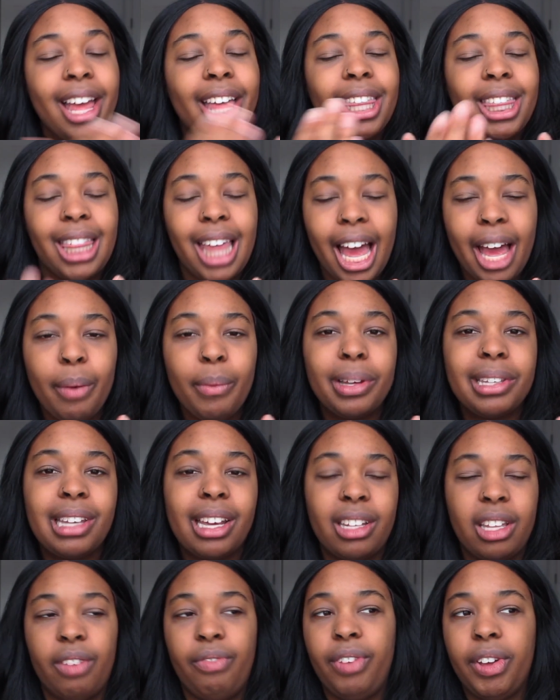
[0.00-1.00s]
That was
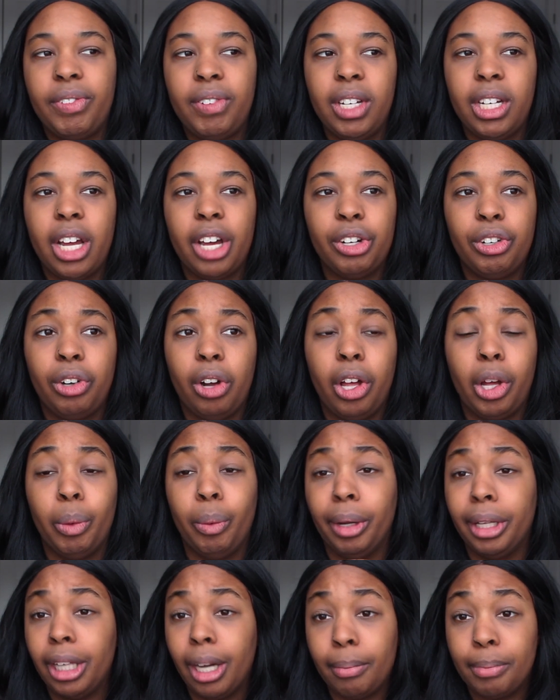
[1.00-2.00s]
like the $1,500
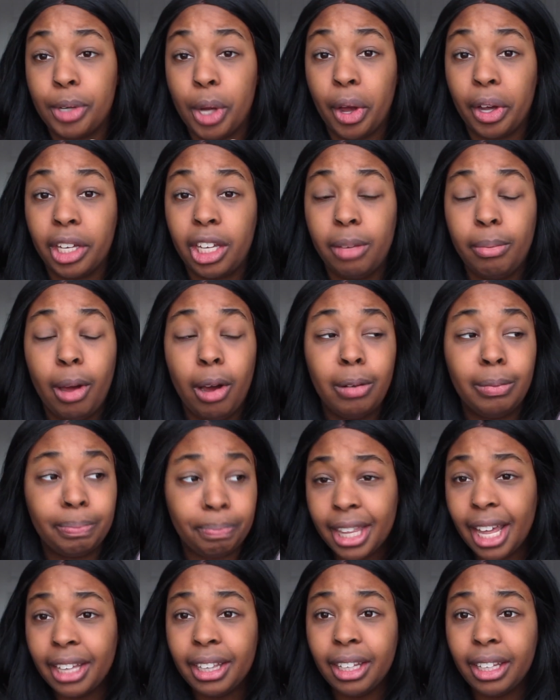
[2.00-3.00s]
one that I'm talking
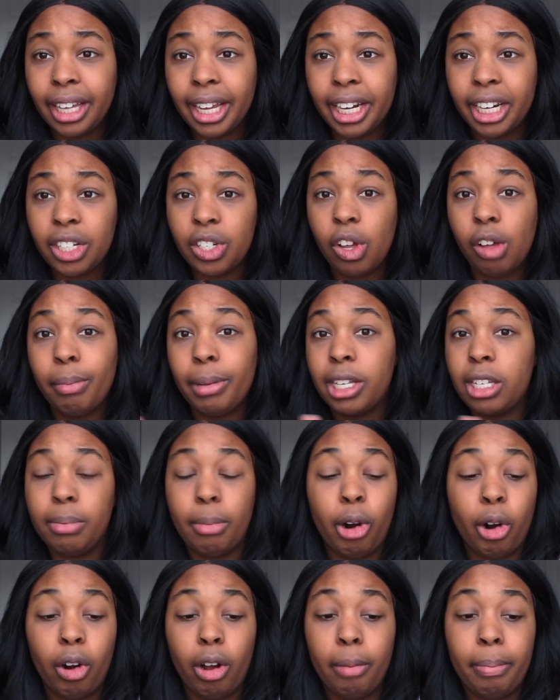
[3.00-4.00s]
about. Then the lady told me
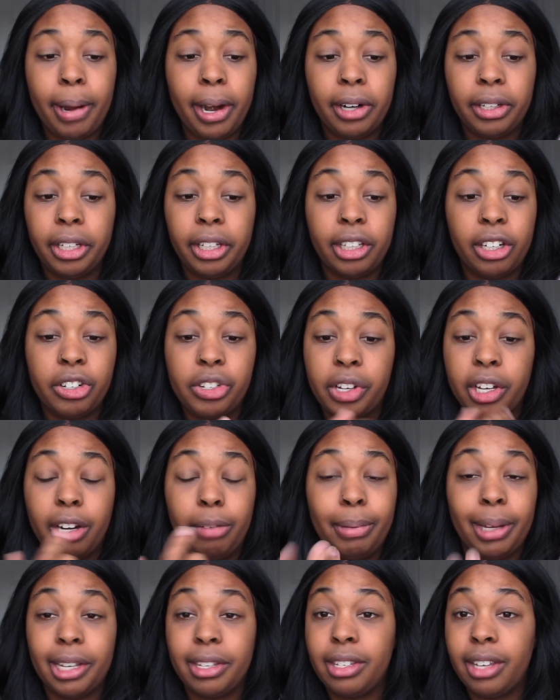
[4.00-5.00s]
tomorrow apparently there's going
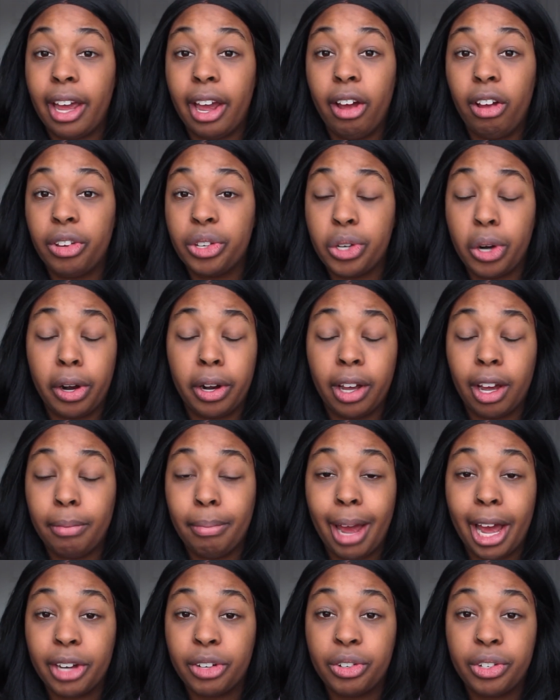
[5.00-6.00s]
to be a sale starting on
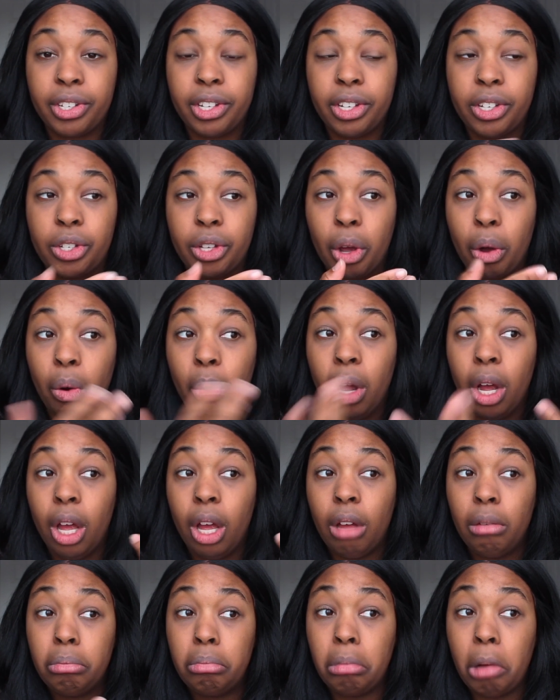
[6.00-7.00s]
mattresses. So
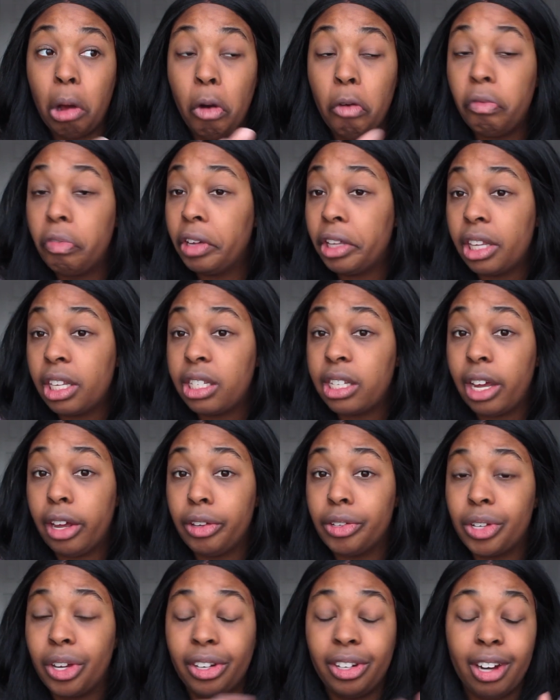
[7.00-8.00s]
Hopefully the sale
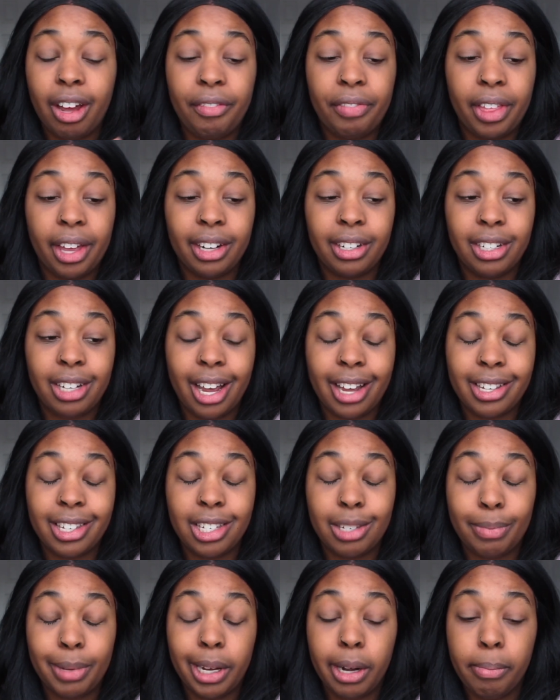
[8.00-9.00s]
is good enough that
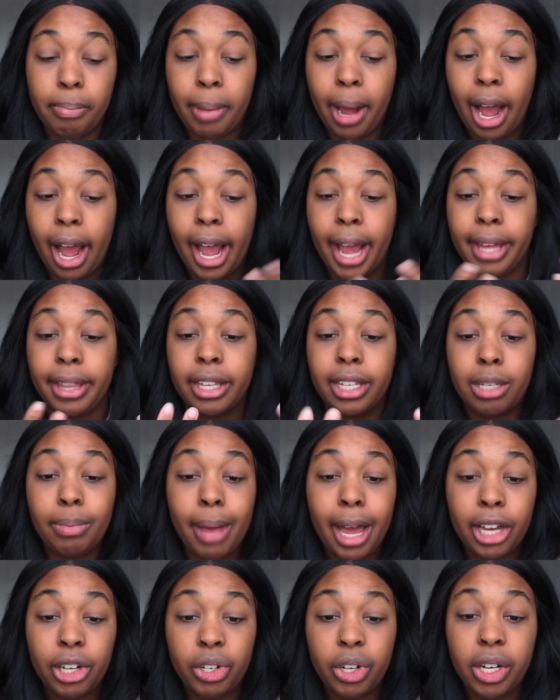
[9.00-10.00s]
entices me to buy this
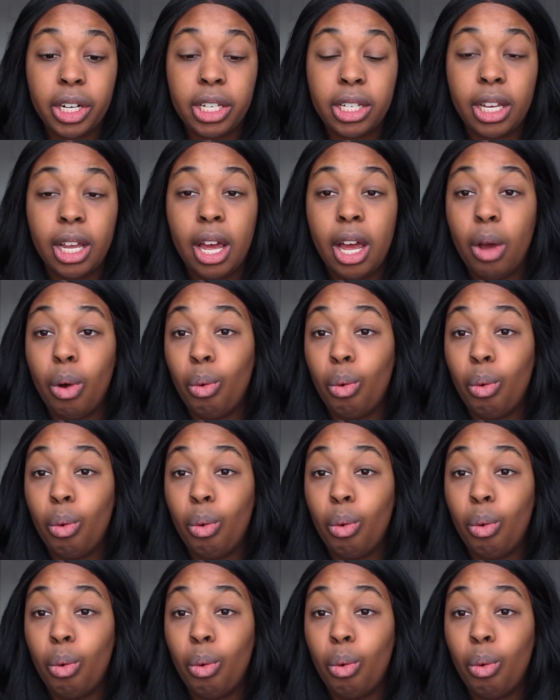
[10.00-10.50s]
mattress.